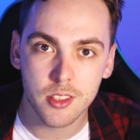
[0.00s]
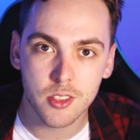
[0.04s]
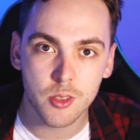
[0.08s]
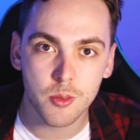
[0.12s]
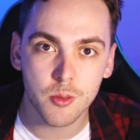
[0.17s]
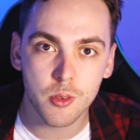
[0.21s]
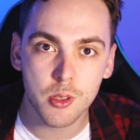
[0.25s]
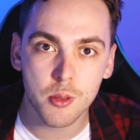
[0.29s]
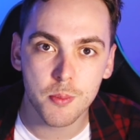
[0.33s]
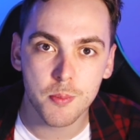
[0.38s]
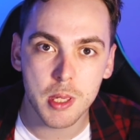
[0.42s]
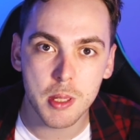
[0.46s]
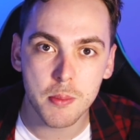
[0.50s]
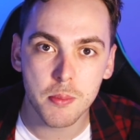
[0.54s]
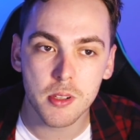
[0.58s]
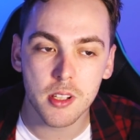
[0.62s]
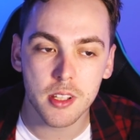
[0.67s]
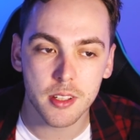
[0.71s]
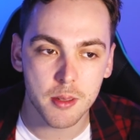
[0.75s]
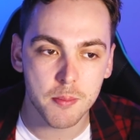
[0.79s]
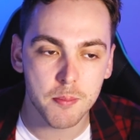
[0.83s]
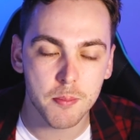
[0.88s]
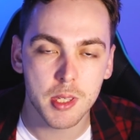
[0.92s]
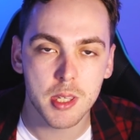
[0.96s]
to real people.
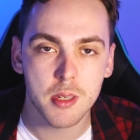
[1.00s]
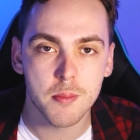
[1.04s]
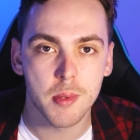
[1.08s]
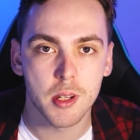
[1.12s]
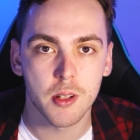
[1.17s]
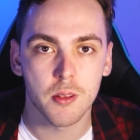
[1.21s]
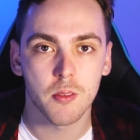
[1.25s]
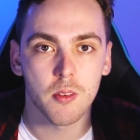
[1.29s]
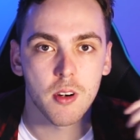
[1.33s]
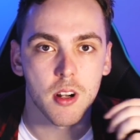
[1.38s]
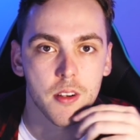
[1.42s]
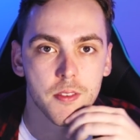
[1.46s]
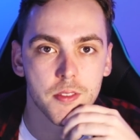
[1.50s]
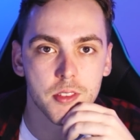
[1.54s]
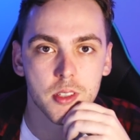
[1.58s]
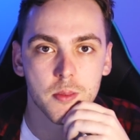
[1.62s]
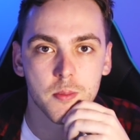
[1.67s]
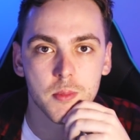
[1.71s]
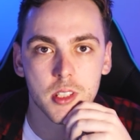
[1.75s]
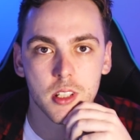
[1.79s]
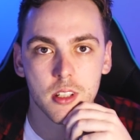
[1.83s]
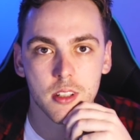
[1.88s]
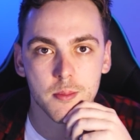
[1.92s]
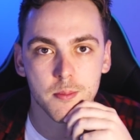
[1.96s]
It can be a bit rough
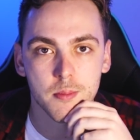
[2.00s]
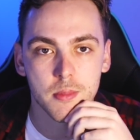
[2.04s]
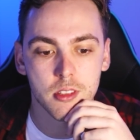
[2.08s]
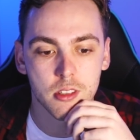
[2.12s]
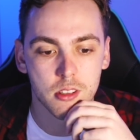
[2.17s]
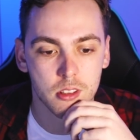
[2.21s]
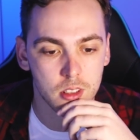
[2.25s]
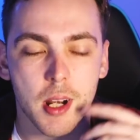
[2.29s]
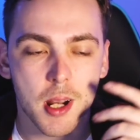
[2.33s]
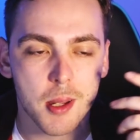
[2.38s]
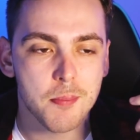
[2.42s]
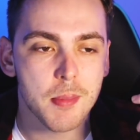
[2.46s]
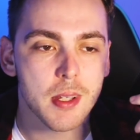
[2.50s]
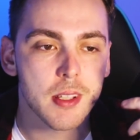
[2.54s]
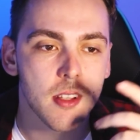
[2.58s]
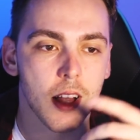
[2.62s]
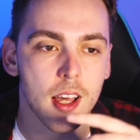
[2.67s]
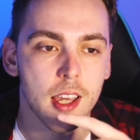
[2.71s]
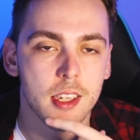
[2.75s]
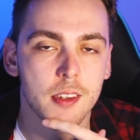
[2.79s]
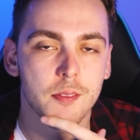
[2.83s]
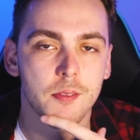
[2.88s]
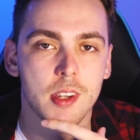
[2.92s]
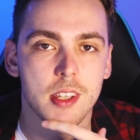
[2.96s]
sometimes, but I'd be
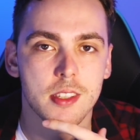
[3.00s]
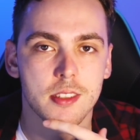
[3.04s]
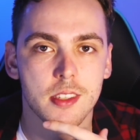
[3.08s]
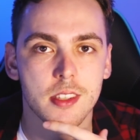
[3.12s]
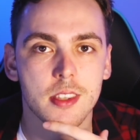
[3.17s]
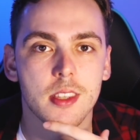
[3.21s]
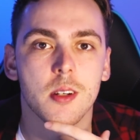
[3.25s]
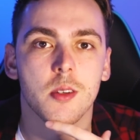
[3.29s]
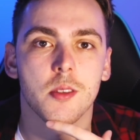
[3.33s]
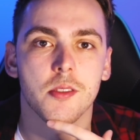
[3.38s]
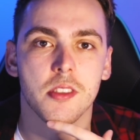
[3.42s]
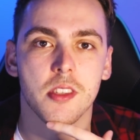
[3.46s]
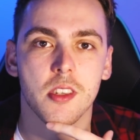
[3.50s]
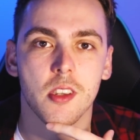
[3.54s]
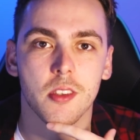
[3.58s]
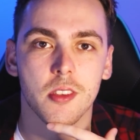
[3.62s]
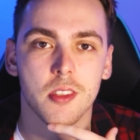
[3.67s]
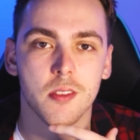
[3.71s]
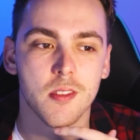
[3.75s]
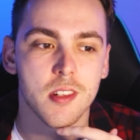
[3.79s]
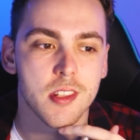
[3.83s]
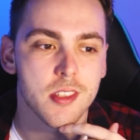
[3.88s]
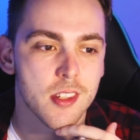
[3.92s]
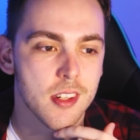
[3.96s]
lying if I said that was the
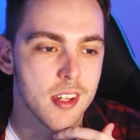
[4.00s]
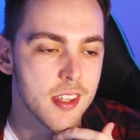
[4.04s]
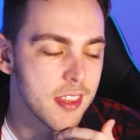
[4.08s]
only reason.